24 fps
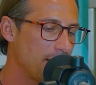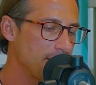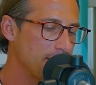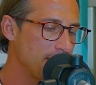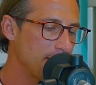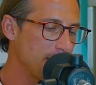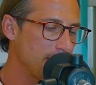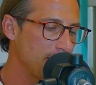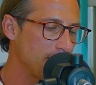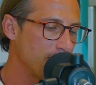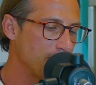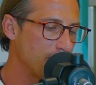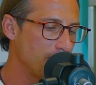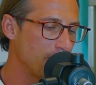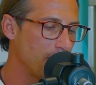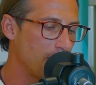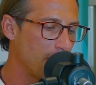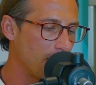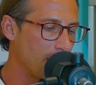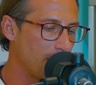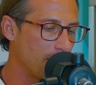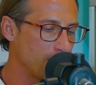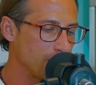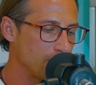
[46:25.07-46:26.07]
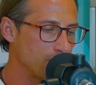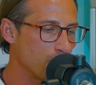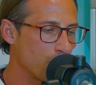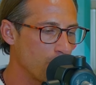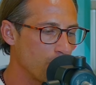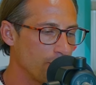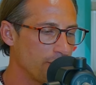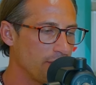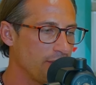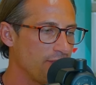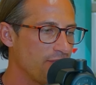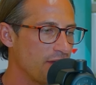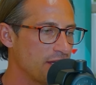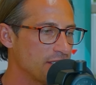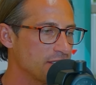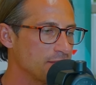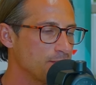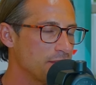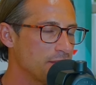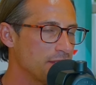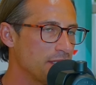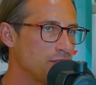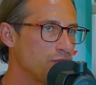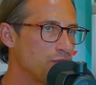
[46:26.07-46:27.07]
the return on
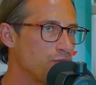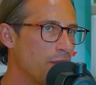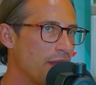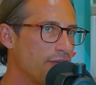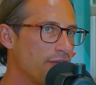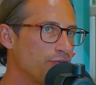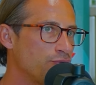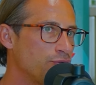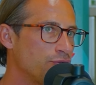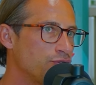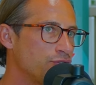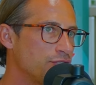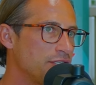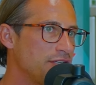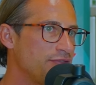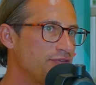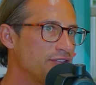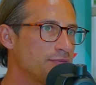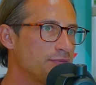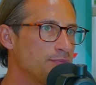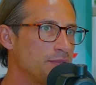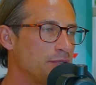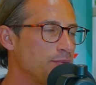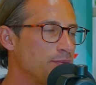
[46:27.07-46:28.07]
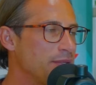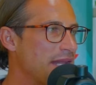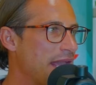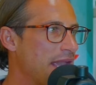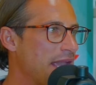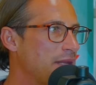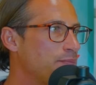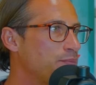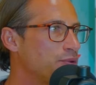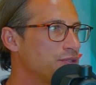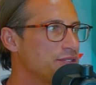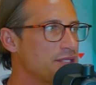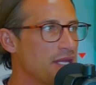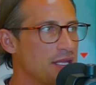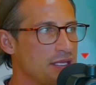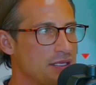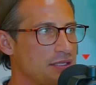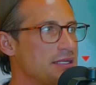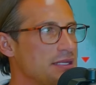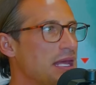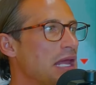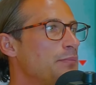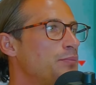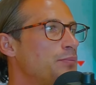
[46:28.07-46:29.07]
investment that you have to achieve is between 8%
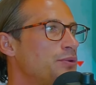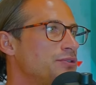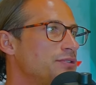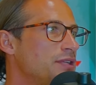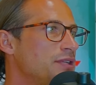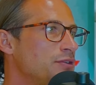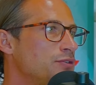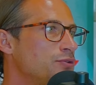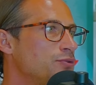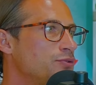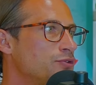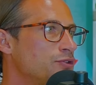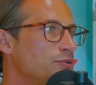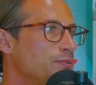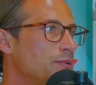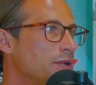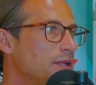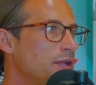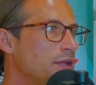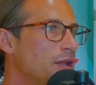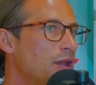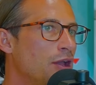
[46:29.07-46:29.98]
and 10% usually.